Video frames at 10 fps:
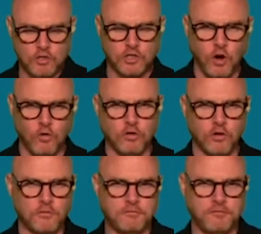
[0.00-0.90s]
go
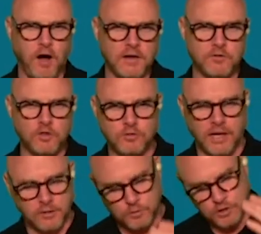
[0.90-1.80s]
learn 5 new
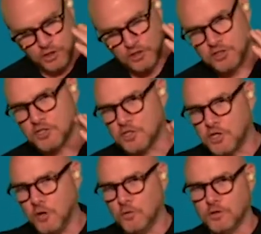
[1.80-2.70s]
languages,
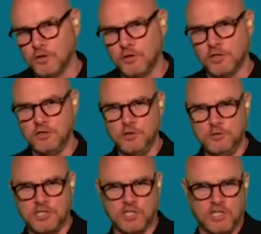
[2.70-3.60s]
go learn a new
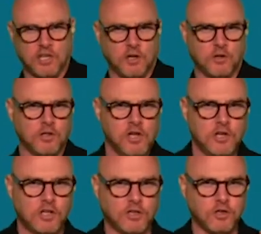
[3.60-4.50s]
skill,
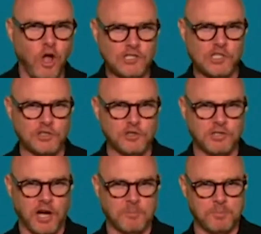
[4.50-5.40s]
launch a new
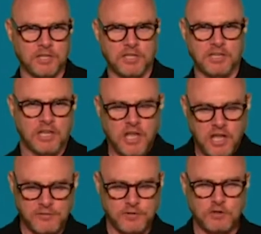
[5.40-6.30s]
company.
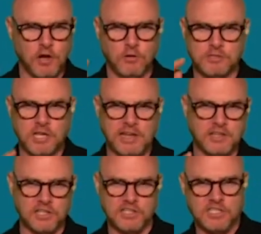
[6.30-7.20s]
If you don't
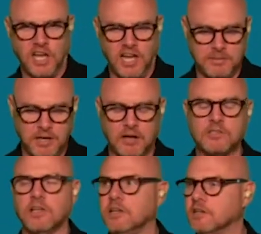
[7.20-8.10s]
take this time now,
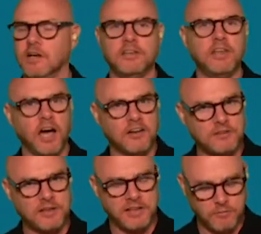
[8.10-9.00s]
it's like enough.
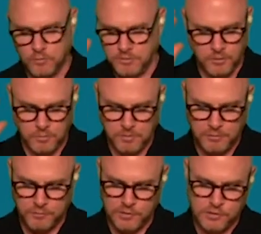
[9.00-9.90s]
And even, one of
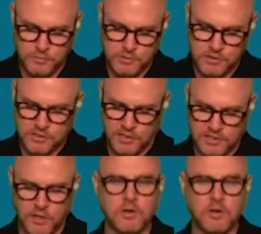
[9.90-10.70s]
my friends too is just like,